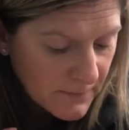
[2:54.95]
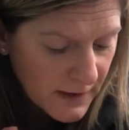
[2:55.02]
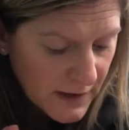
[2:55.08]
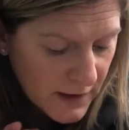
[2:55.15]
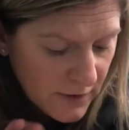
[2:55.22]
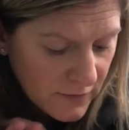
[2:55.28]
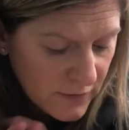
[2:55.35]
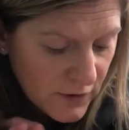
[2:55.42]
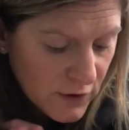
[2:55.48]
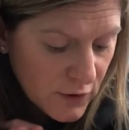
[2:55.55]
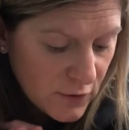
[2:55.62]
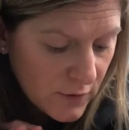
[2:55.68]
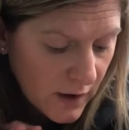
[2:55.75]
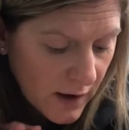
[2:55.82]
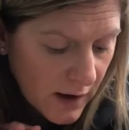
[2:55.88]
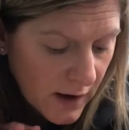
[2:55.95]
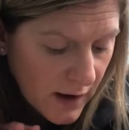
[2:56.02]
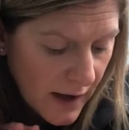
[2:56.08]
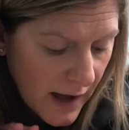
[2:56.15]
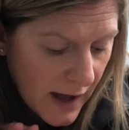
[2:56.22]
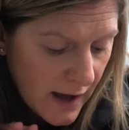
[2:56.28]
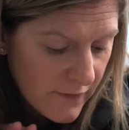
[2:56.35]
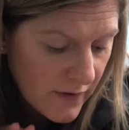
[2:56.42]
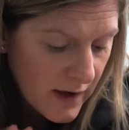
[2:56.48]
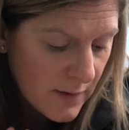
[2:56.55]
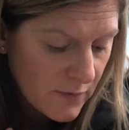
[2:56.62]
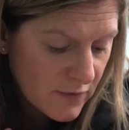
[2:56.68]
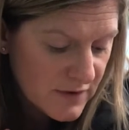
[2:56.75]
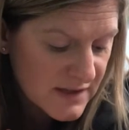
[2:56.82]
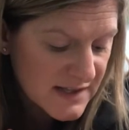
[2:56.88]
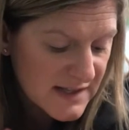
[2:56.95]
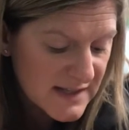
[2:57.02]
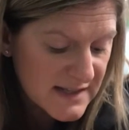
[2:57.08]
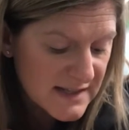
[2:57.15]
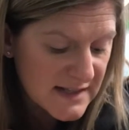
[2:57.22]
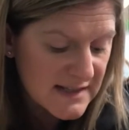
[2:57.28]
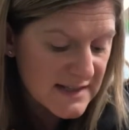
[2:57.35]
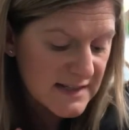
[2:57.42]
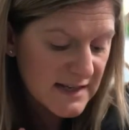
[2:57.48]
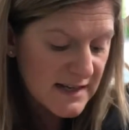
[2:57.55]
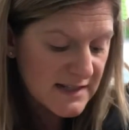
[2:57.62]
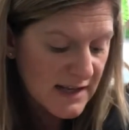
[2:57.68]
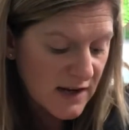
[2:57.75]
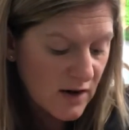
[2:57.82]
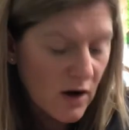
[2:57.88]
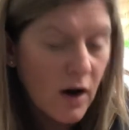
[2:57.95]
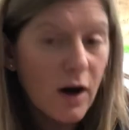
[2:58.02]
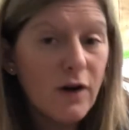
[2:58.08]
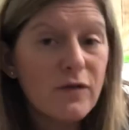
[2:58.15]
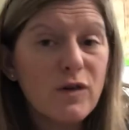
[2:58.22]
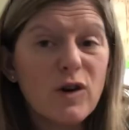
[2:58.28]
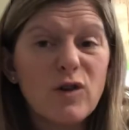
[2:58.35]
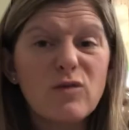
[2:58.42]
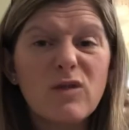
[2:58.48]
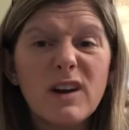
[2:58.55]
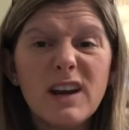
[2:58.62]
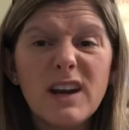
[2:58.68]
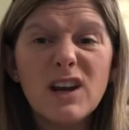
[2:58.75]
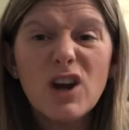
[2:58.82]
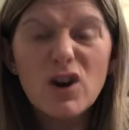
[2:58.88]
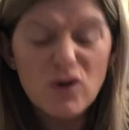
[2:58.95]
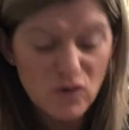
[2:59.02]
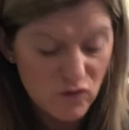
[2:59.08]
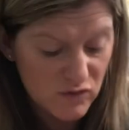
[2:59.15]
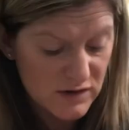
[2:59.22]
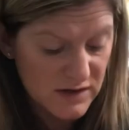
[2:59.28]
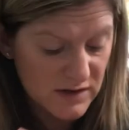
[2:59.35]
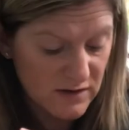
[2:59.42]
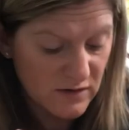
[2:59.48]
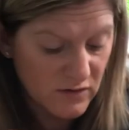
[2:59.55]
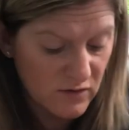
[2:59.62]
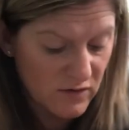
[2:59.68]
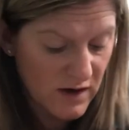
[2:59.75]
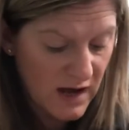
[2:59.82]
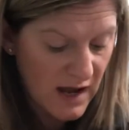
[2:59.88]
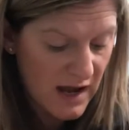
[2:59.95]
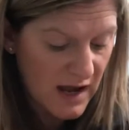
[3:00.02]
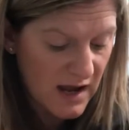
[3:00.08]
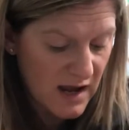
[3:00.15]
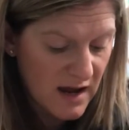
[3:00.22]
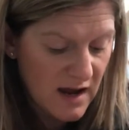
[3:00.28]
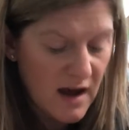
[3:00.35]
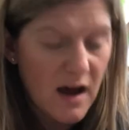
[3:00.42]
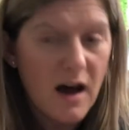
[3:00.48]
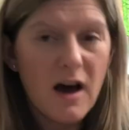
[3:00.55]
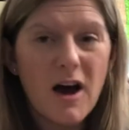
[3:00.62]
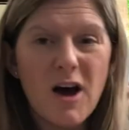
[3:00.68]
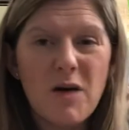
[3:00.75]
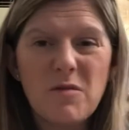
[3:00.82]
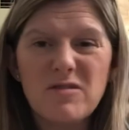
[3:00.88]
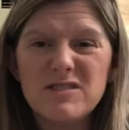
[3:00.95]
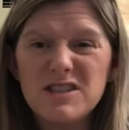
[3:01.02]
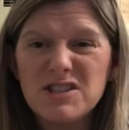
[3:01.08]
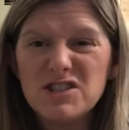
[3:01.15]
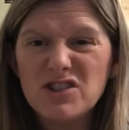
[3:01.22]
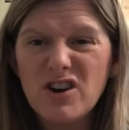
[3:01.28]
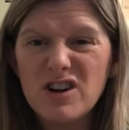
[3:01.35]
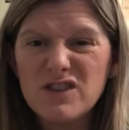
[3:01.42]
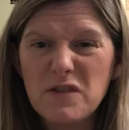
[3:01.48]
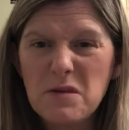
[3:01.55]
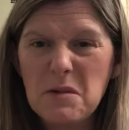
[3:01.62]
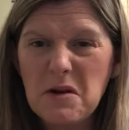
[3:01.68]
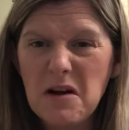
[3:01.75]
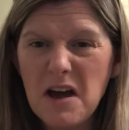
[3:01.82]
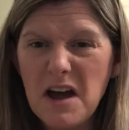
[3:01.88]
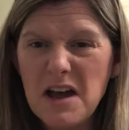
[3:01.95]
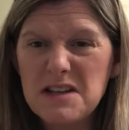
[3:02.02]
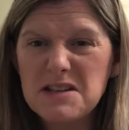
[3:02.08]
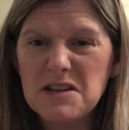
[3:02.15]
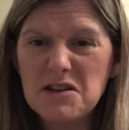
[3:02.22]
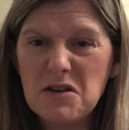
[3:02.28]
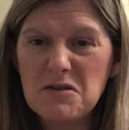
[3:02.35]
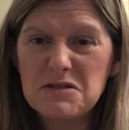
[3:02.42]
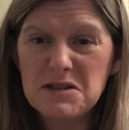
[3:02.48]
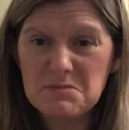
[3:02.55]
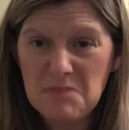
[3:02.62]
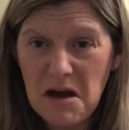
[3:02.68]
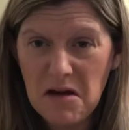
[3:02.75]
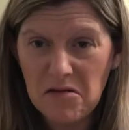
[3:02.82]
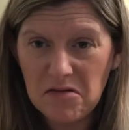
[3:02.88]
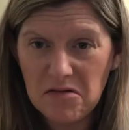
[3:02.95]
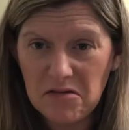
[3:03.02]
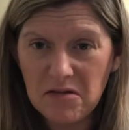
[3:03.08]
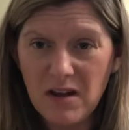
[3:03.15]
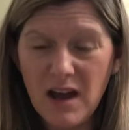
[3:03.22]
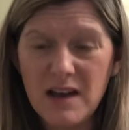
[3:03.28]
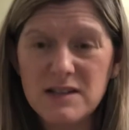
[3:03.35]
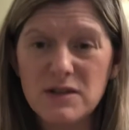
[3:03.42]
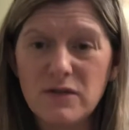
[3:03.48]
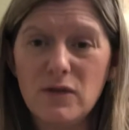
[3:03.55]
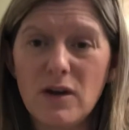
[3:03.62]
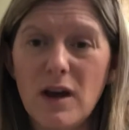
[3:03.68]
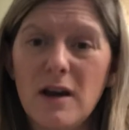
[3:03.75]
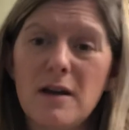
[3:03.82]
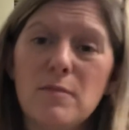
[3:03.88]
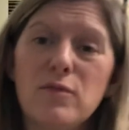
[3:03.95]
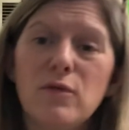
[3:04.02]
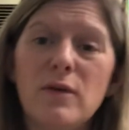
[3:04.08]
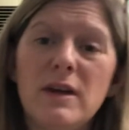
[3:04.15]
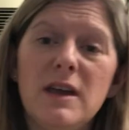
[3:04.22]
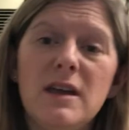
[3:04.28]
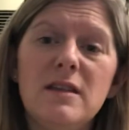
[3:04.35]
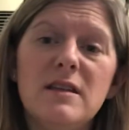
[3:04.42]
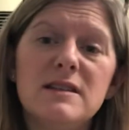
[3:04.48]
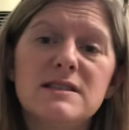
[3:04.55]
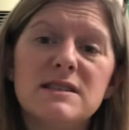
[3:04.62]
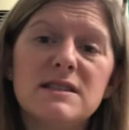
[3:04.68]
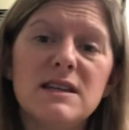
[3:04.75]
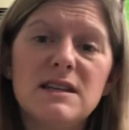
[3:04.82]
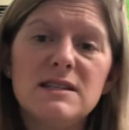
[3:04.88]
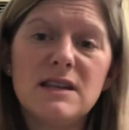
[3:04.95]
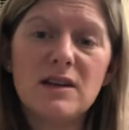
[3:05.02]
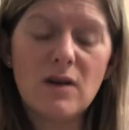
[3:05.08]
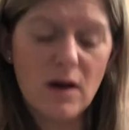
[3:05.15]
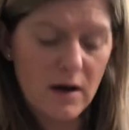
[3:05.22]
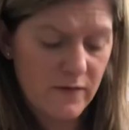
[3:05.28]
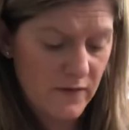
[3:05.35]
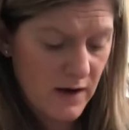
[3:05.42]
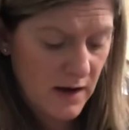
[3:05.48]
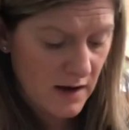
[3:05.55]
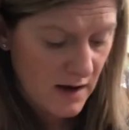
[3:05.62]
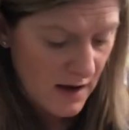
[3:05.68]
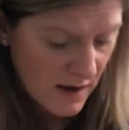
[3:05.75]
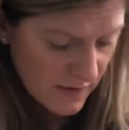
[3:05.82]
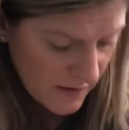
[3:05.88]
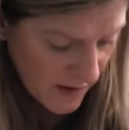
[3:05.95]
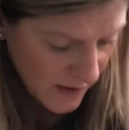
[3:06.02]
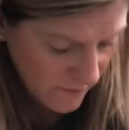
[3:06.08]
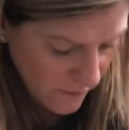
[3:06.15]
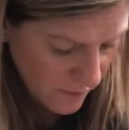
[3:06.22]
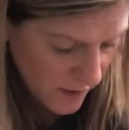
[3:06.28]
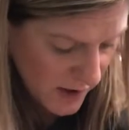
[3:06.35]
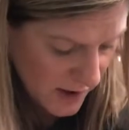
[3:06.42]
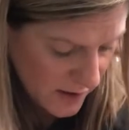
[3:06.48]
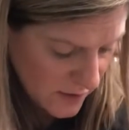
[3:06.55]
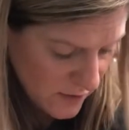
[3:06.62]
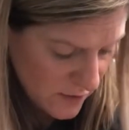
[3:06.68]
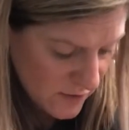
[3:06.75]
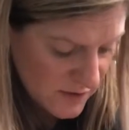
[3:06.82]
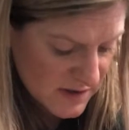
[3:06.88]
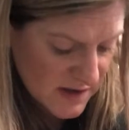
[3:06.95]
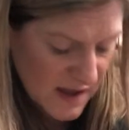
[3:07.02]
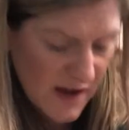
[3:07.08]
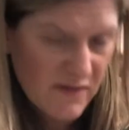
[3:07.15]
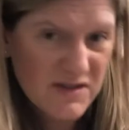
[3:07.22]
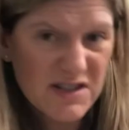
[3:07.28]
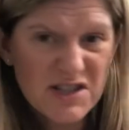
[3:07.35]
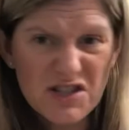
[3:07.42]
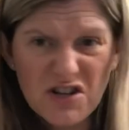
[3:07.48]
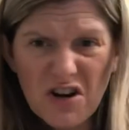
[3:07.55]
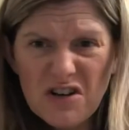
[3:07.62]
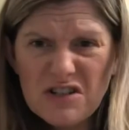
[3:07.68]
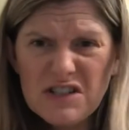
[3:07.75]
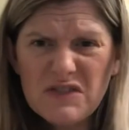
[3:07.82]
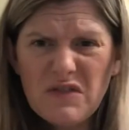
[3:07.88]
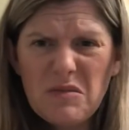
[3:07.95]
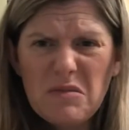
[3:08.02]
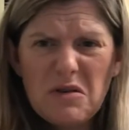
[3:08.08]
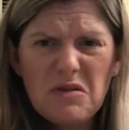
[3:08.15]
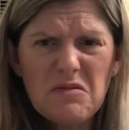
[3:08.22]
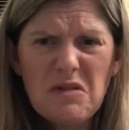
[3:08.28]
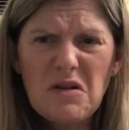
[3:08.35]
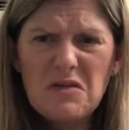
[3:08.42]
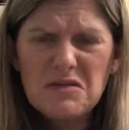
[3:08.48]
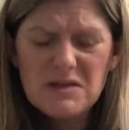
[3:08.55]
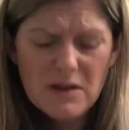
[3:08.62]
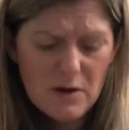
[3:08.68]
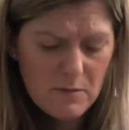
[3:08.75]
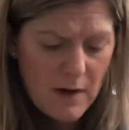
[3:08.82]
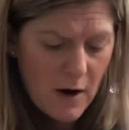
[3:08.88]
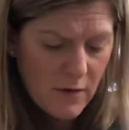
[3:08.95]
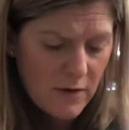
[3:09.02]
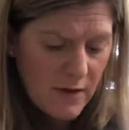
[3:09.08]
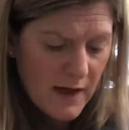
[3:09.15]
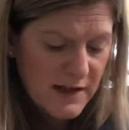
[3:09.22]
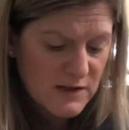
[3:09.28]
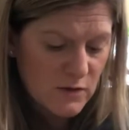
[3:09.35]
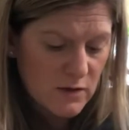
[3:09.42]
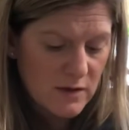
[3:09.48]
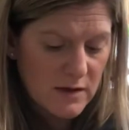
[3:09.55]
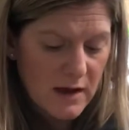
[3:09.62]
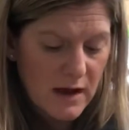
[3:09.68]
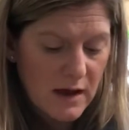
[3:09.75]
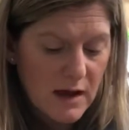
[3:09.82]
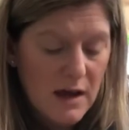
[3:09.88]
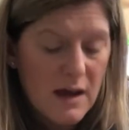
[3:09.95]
if you have a persistent sneezing, cough, or runny nose, okay, or discharge your eyes and nose and mouth, okay? So if you've got an employee that's sneezing, coughing, they have a runny nose and they have discharges from their nose and their mouth and that sort of thing.